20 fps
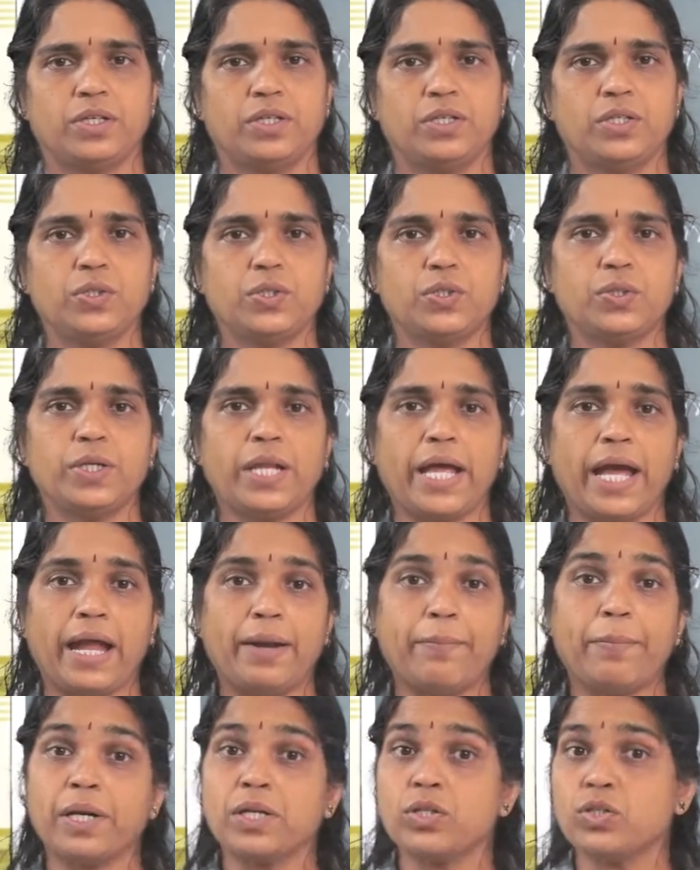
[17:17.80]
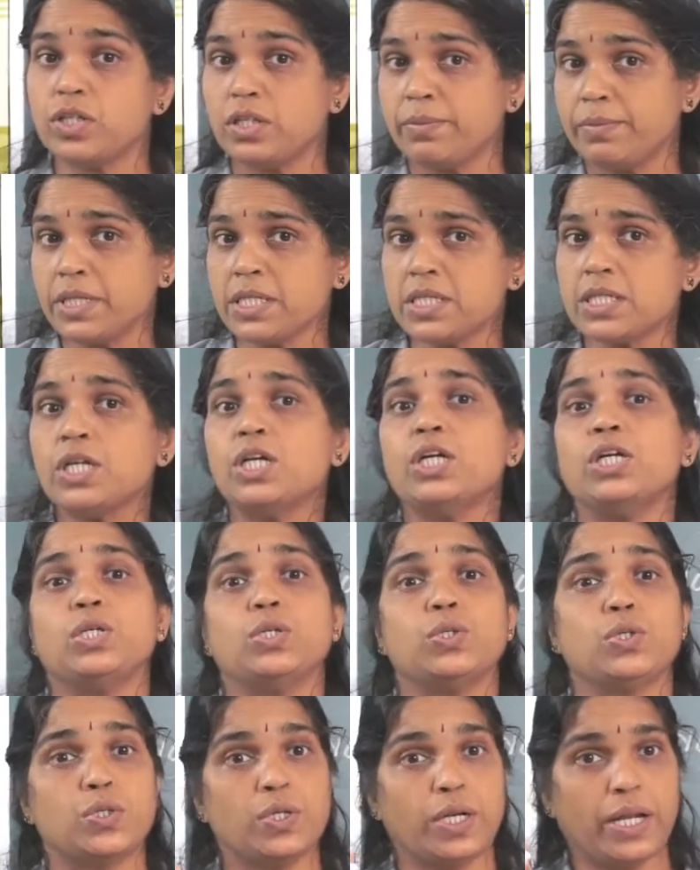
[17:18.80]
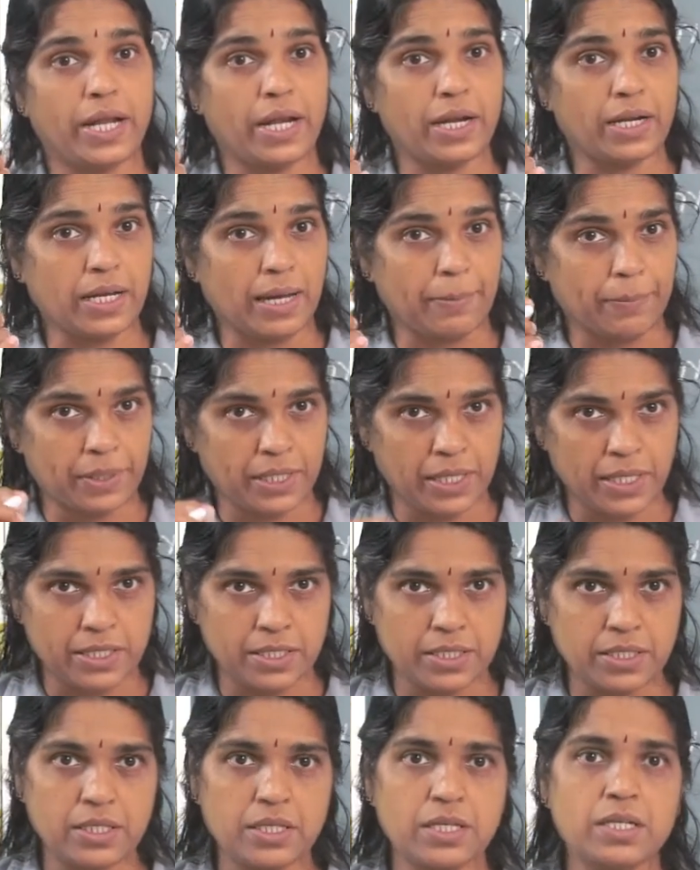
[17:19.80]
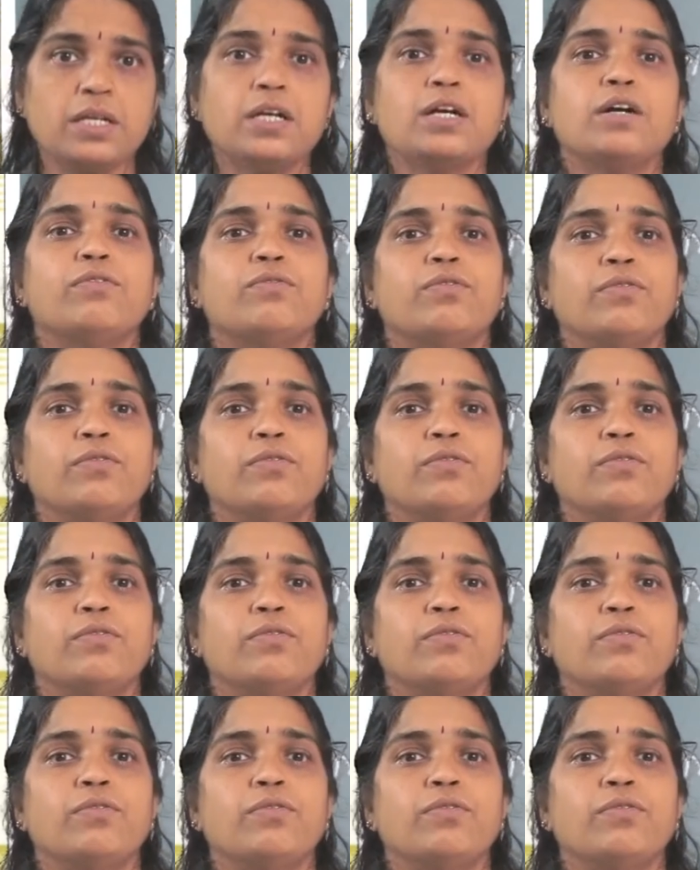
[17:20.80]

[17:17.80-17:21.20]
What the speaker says: You should add punctuate means you should add capital letter.